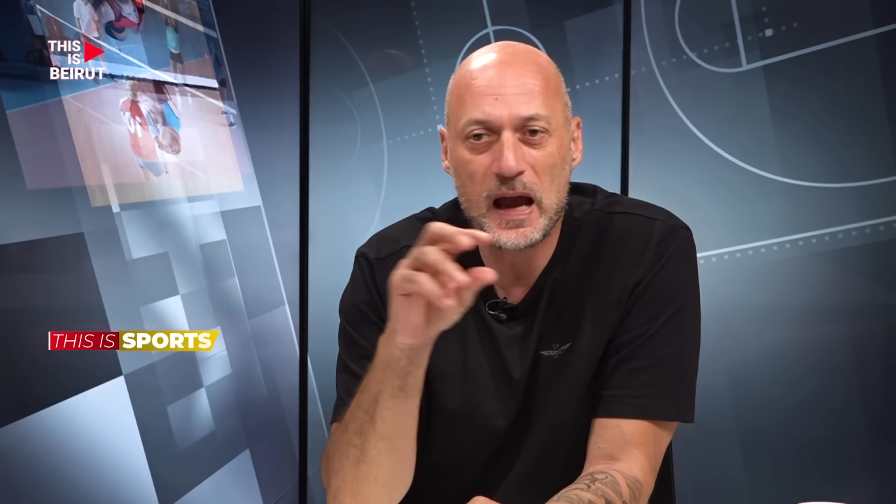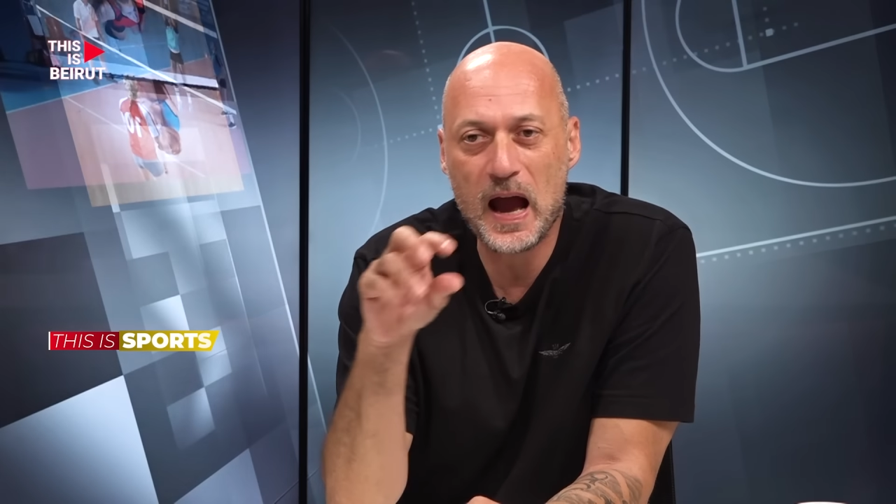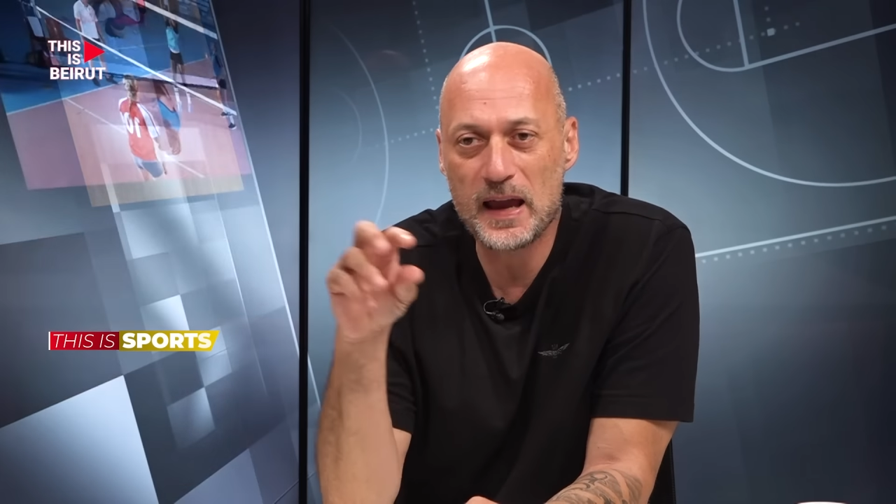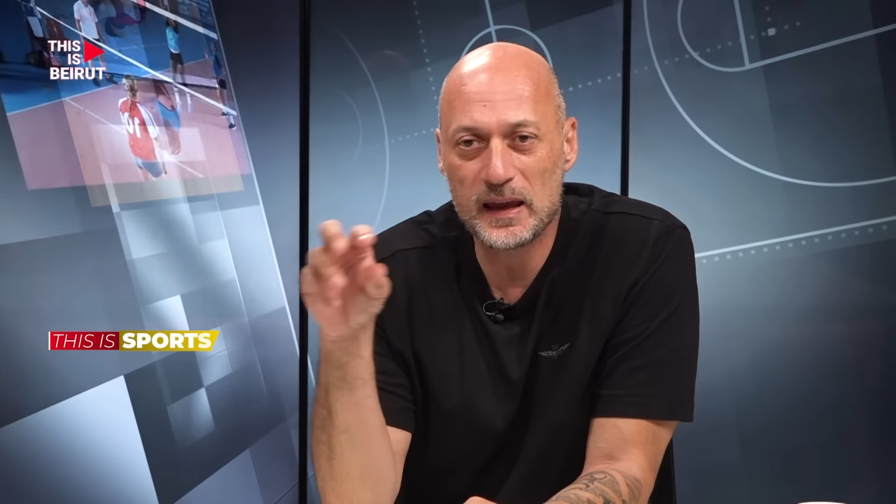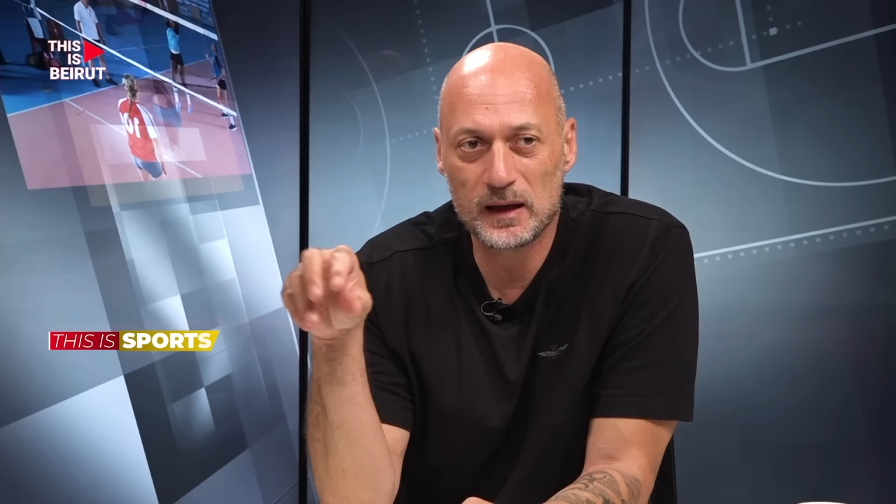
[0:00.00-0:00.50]

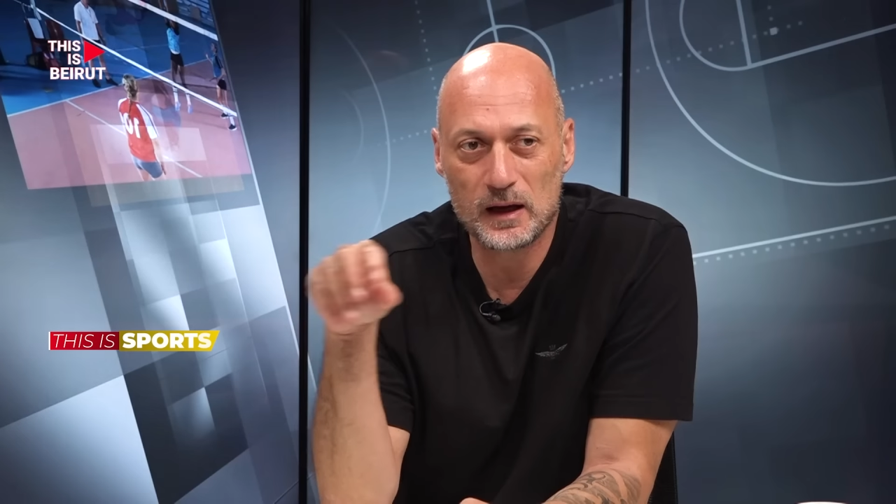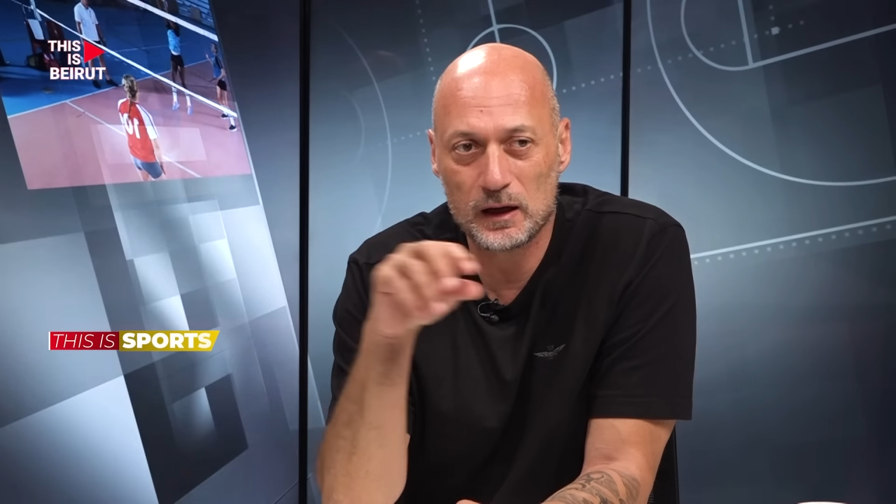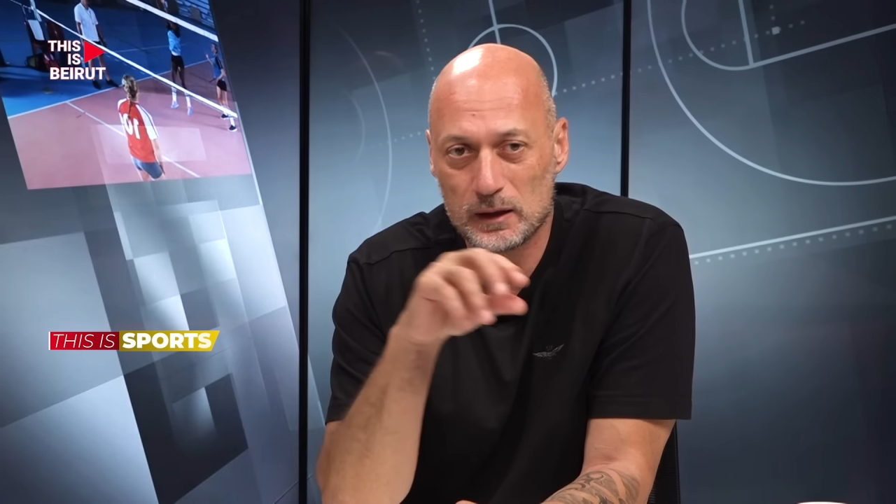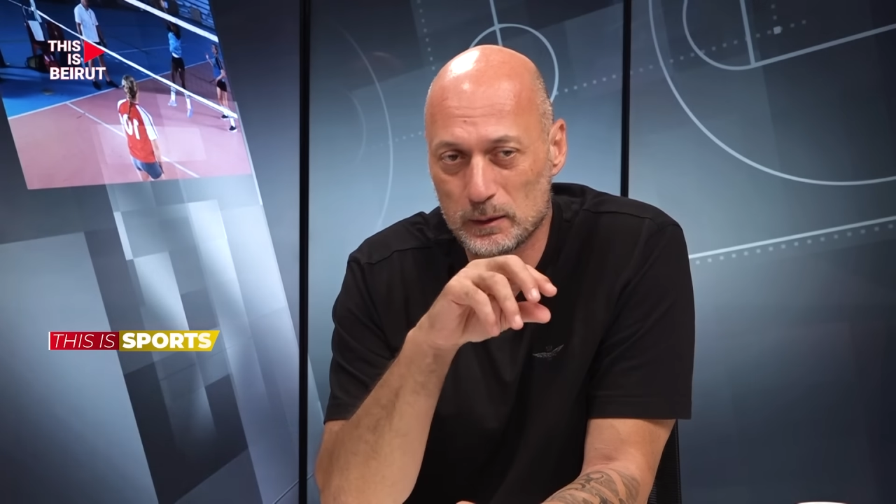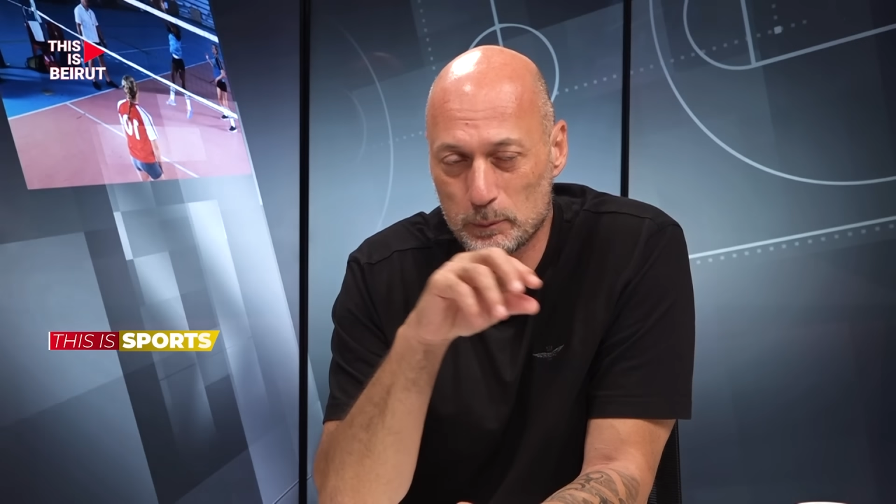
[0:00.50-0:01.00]
eyeing
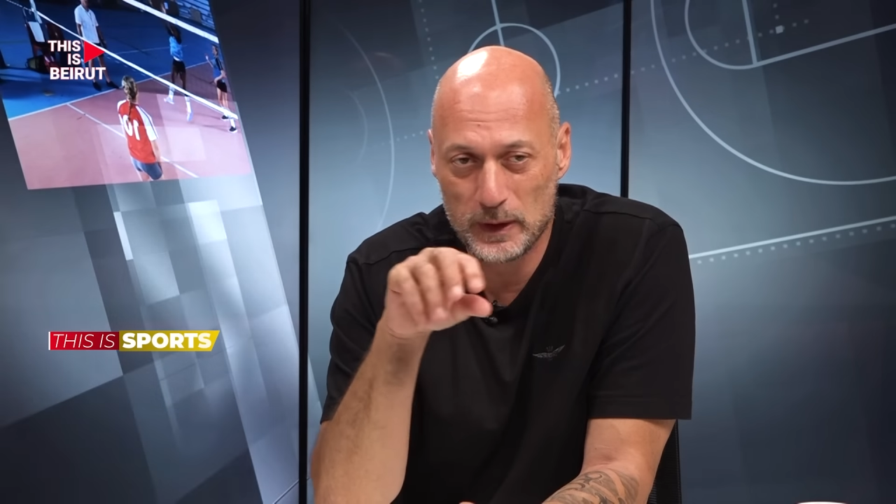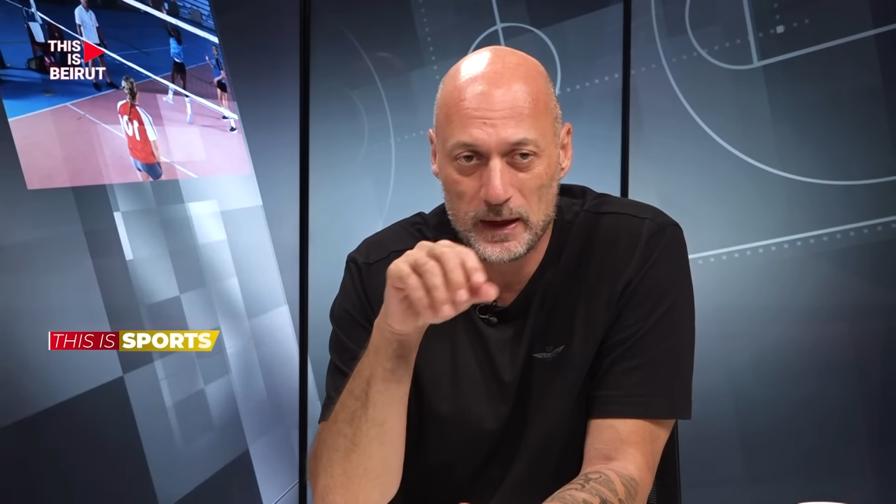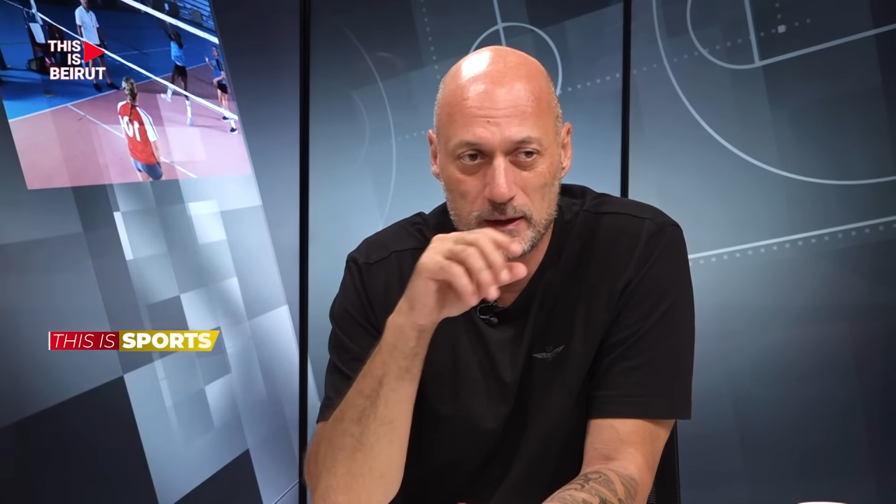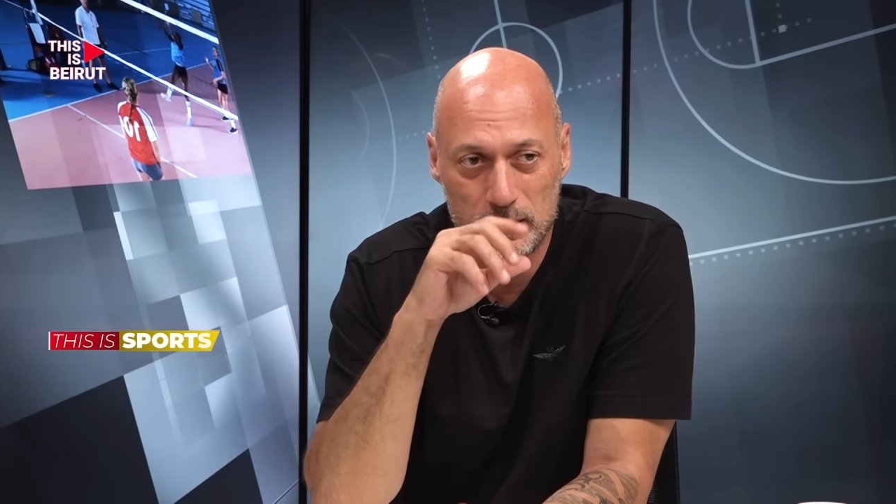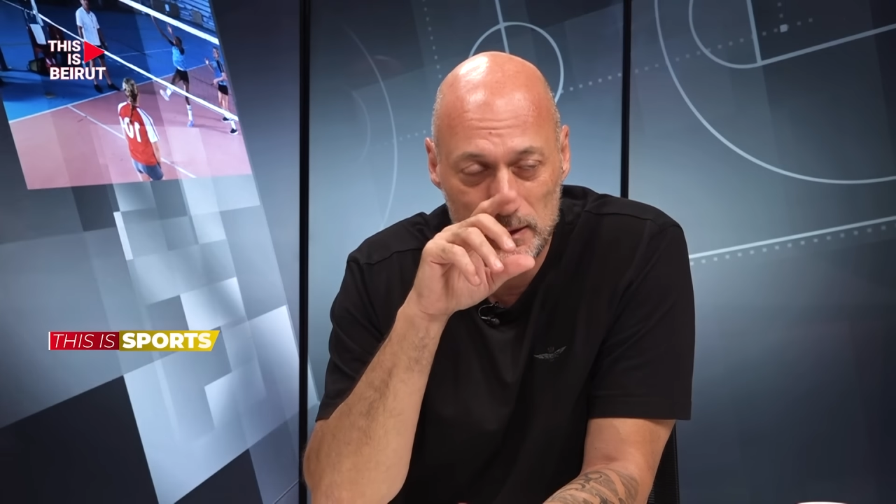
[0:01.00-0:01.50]
on
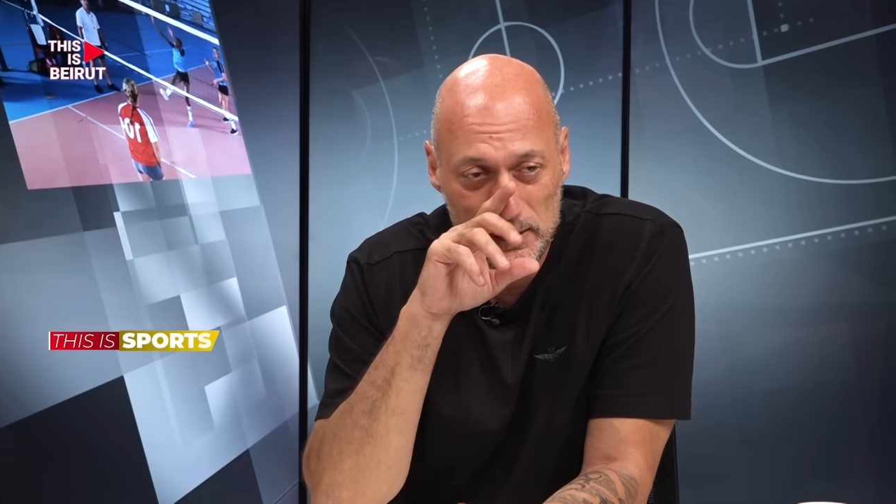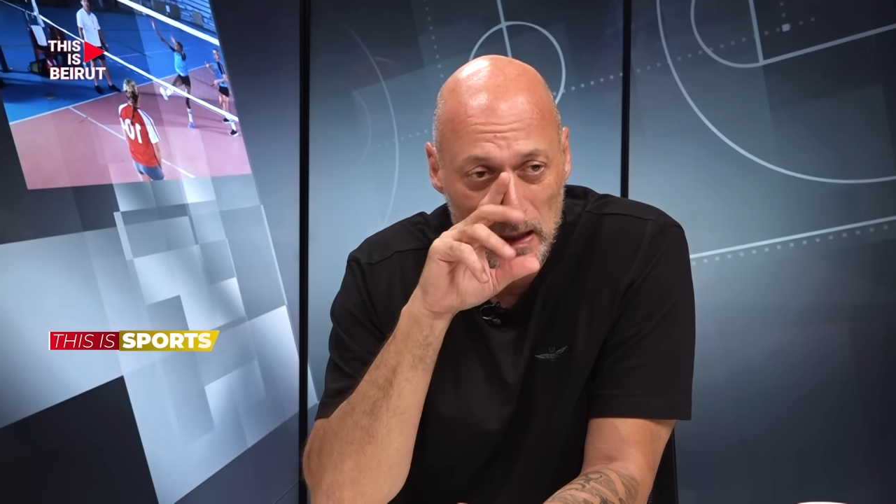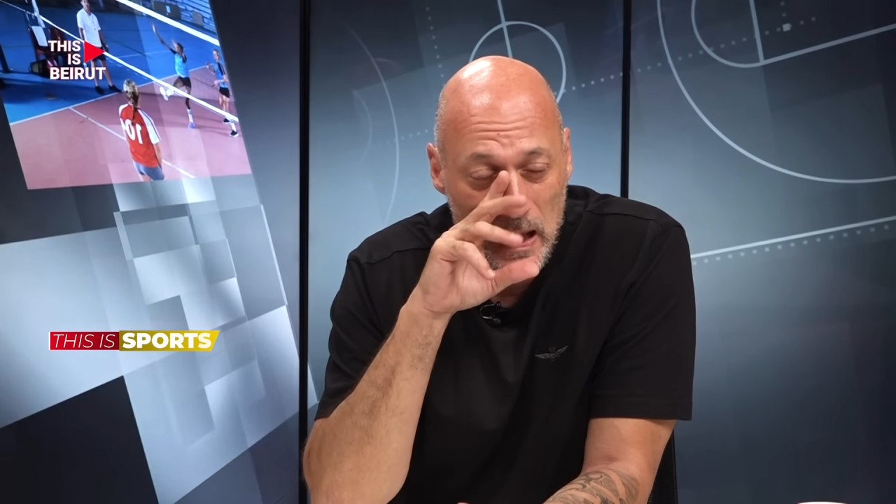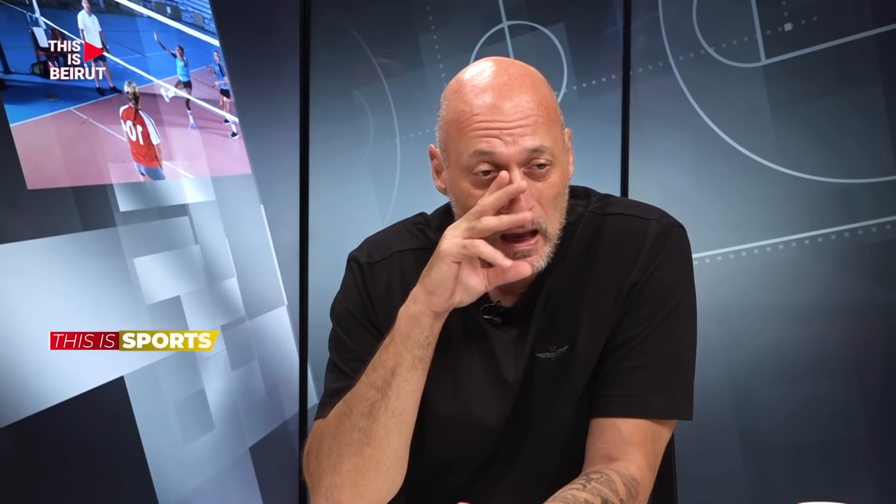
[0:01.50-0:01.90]
players,